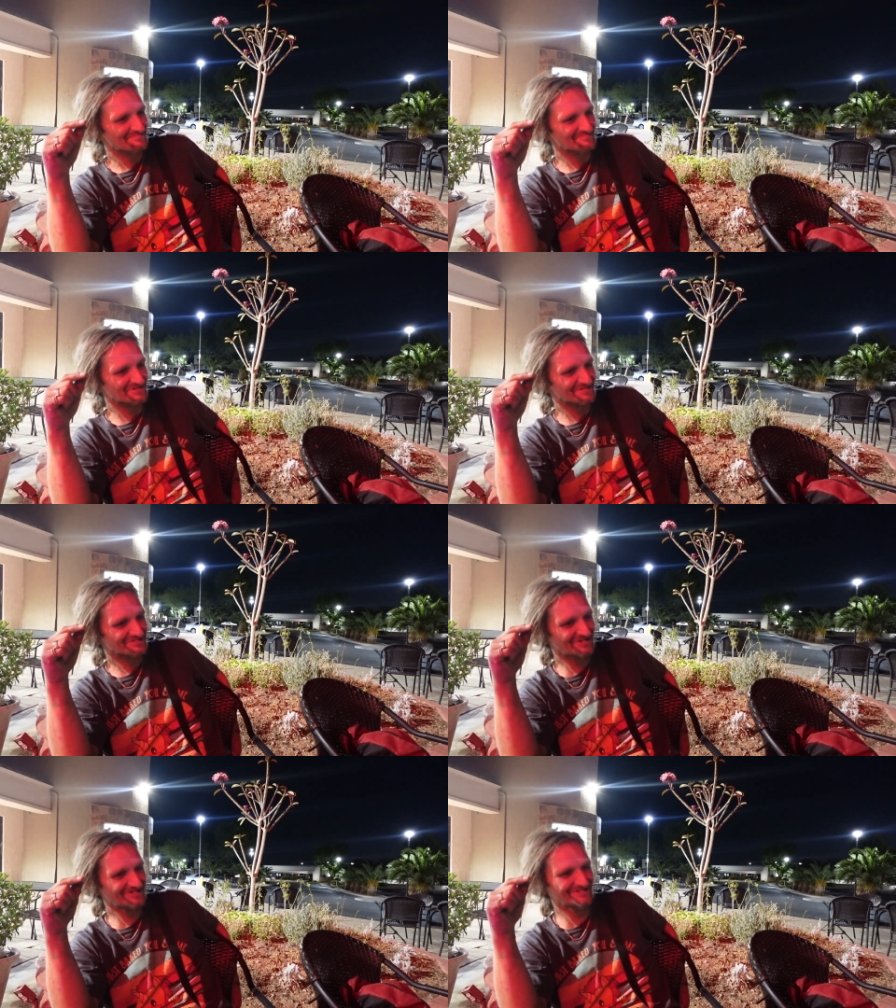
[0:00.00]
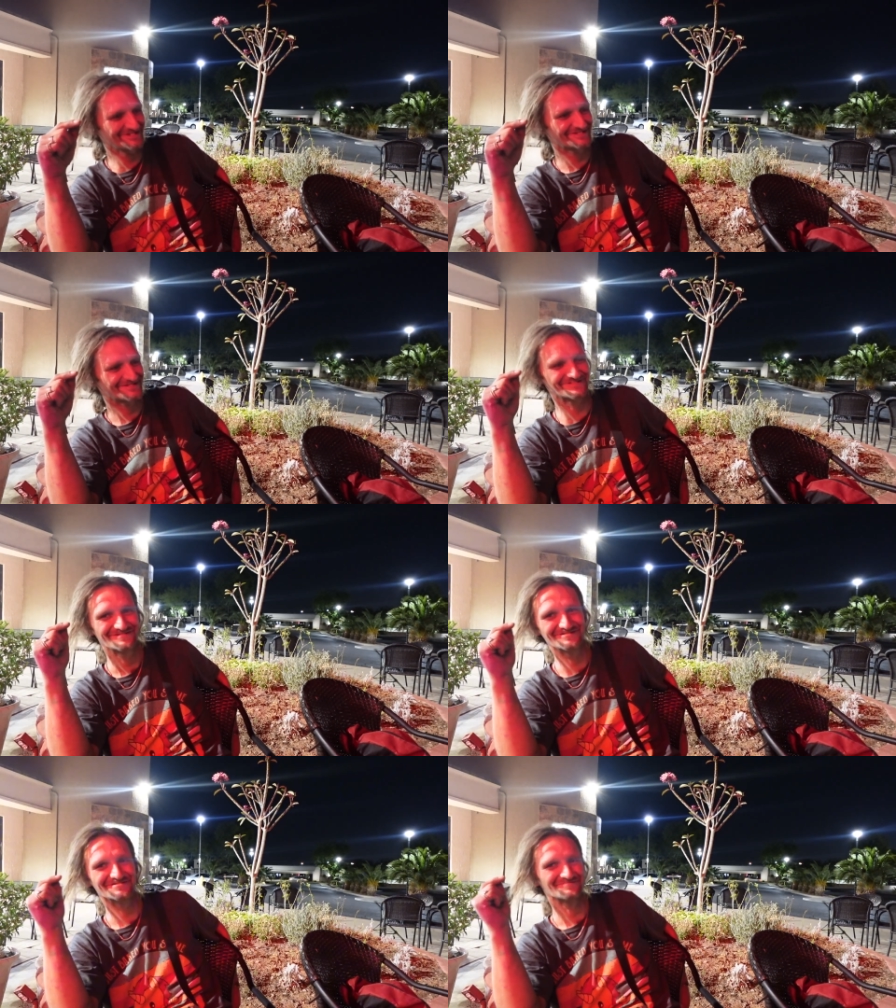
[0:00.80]
Yeah, it's
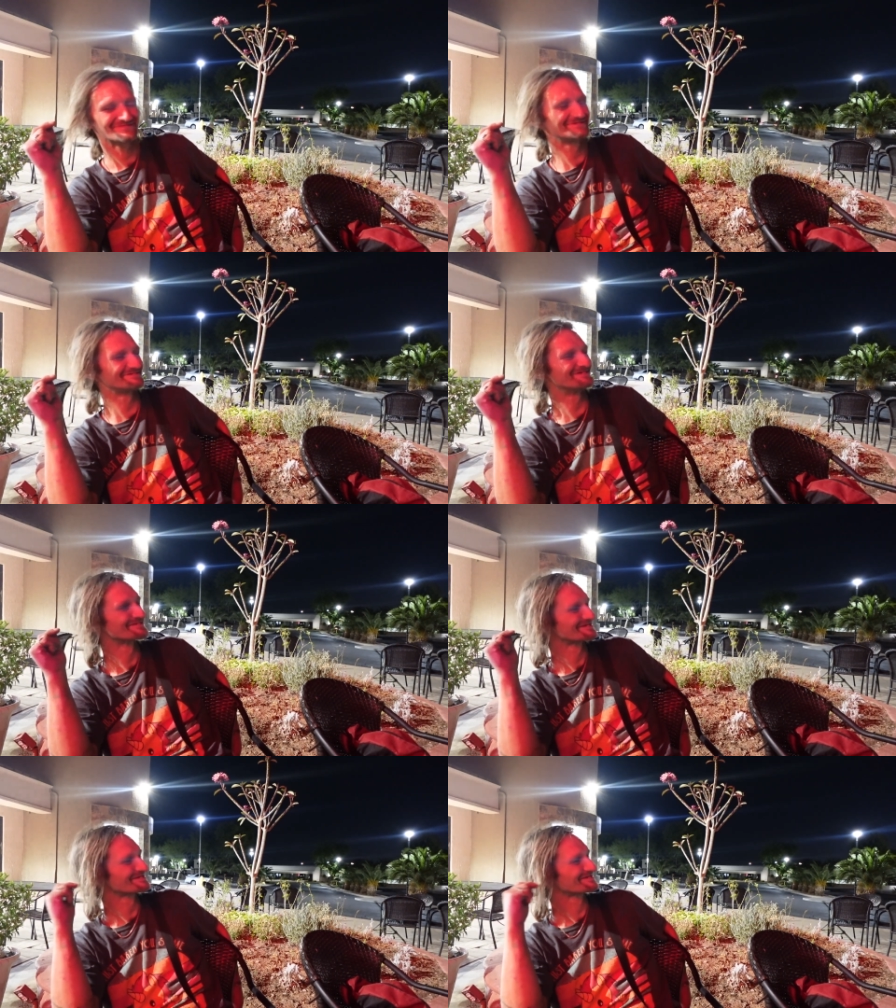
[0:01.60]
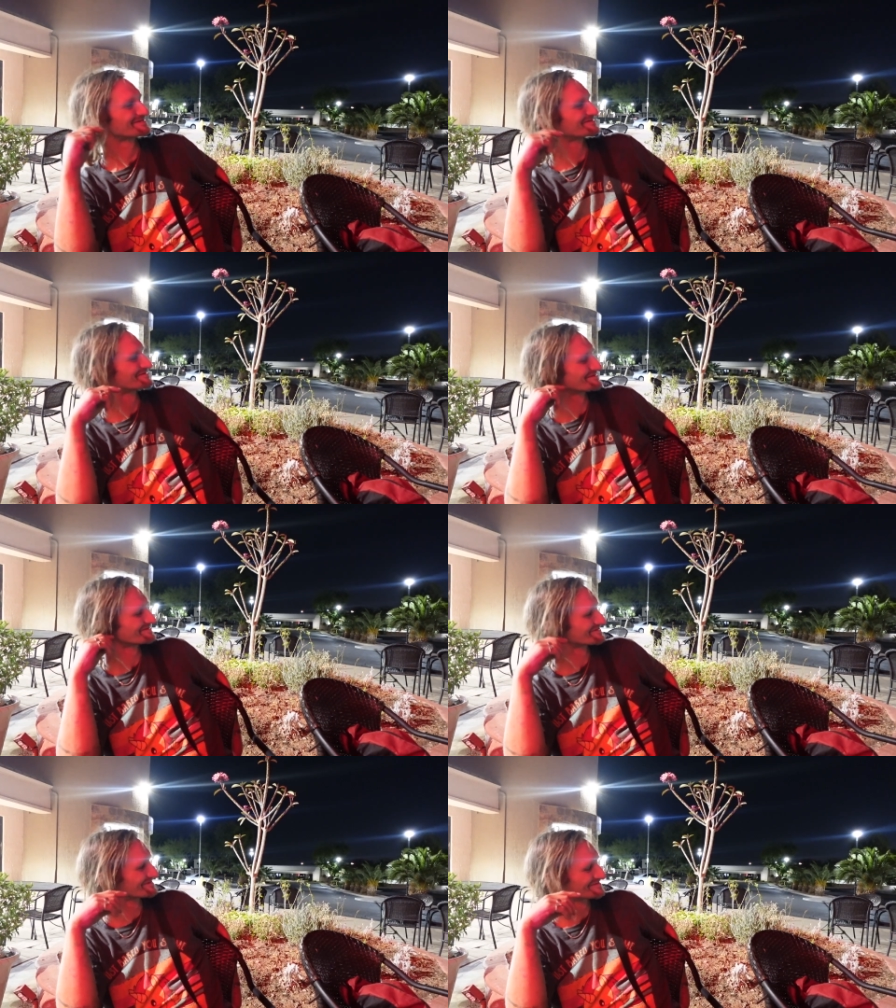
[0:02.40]
crazy. That's another
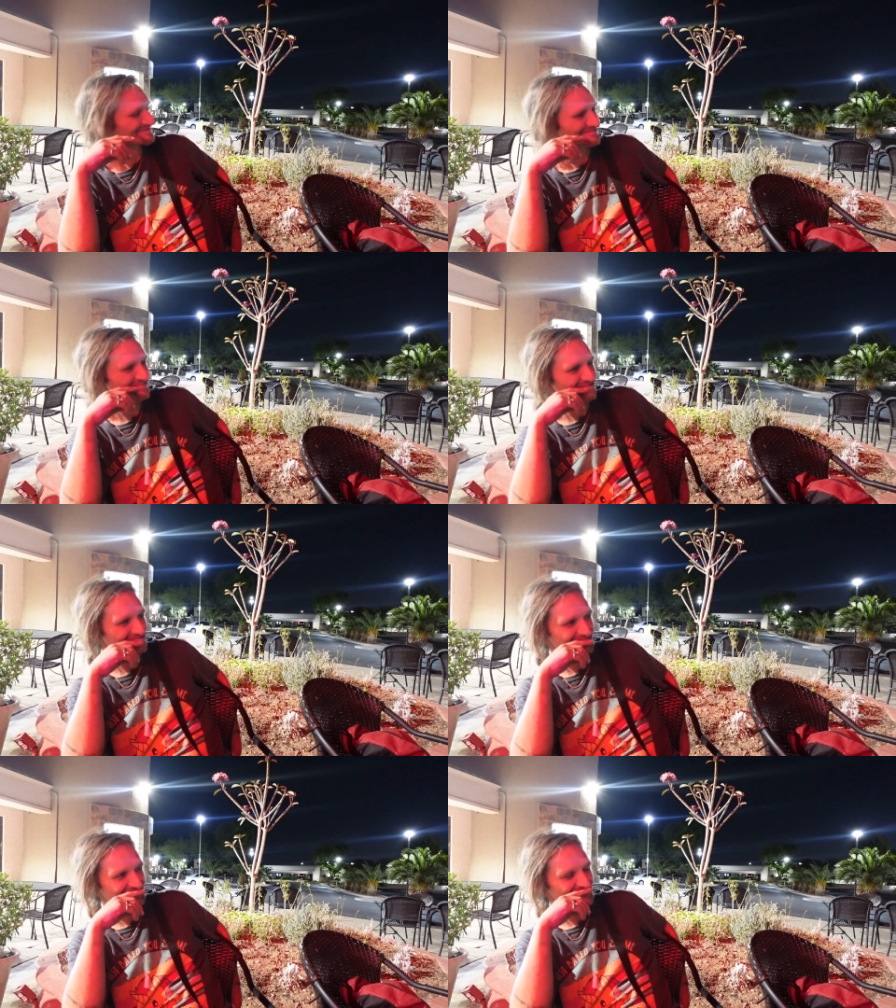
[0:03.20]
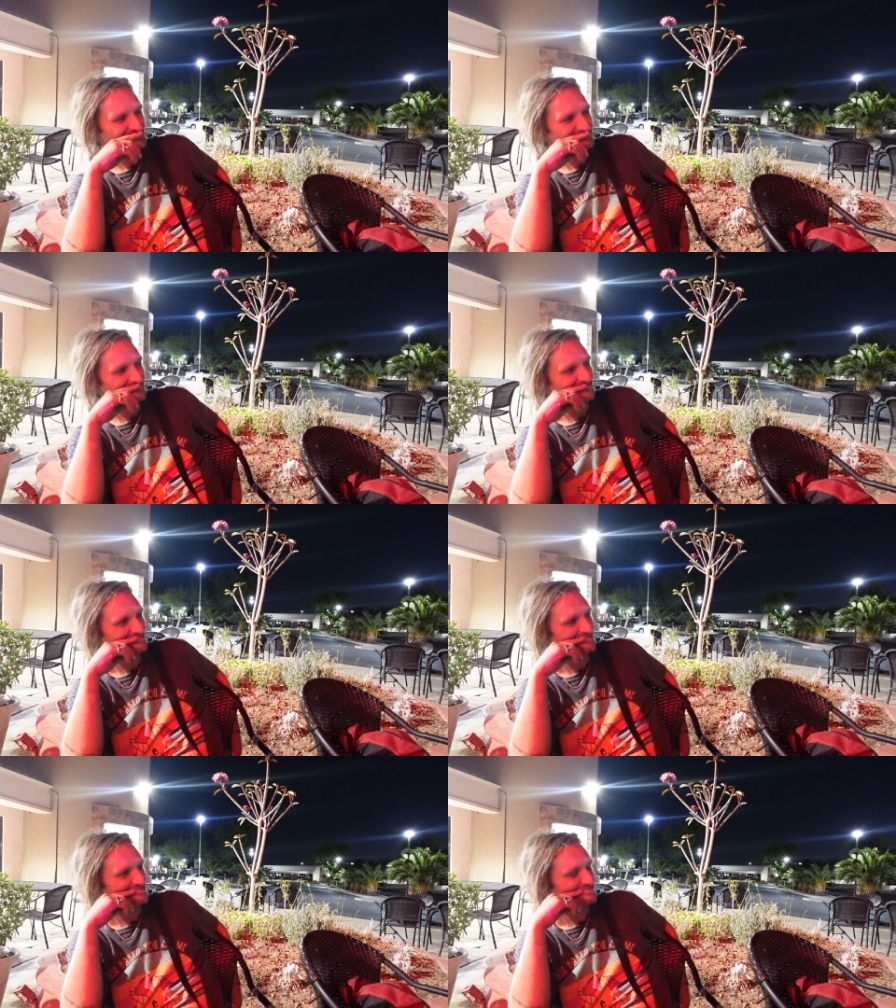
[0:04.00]
reason why. Like, I seen what he was
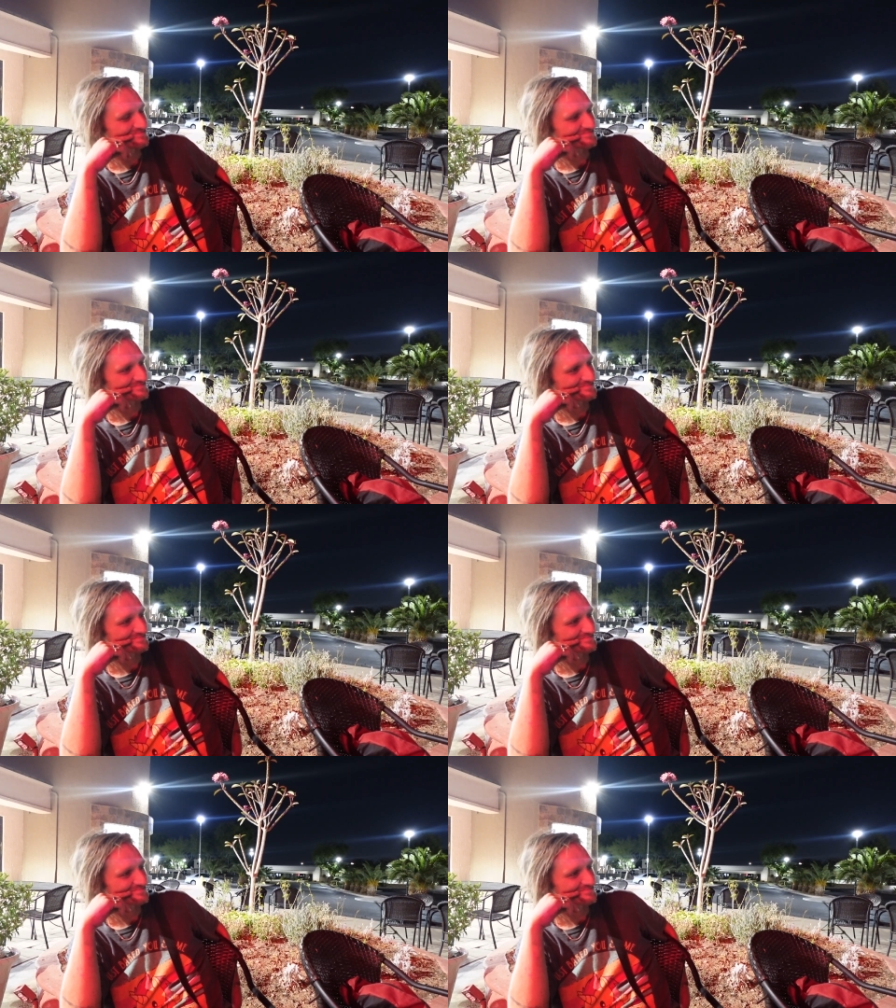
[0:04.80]
doing, I was just